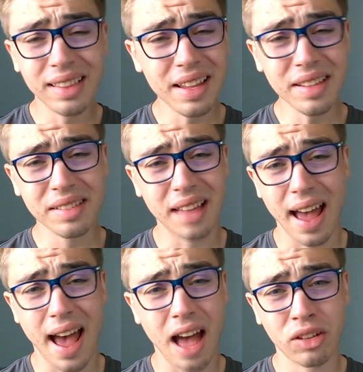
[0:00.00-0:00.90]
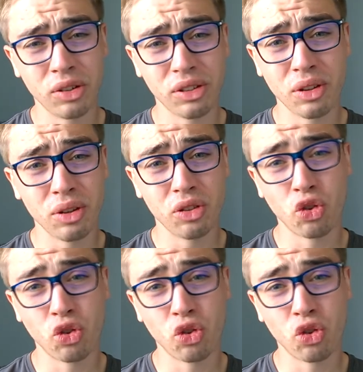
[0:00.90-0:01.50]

least the actors could